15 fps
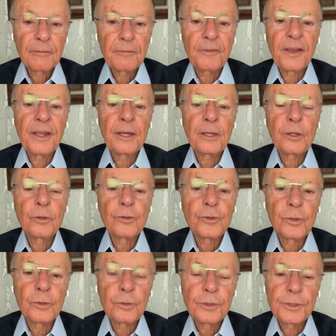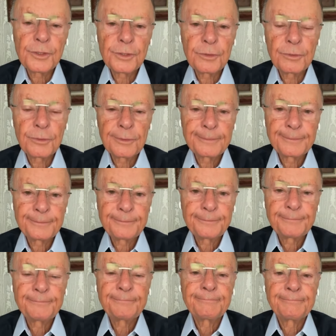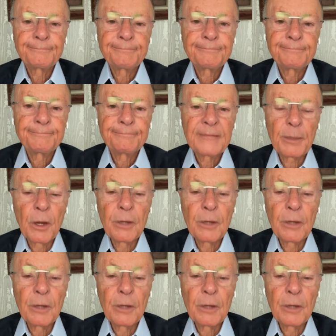Come because I'm with you. All right?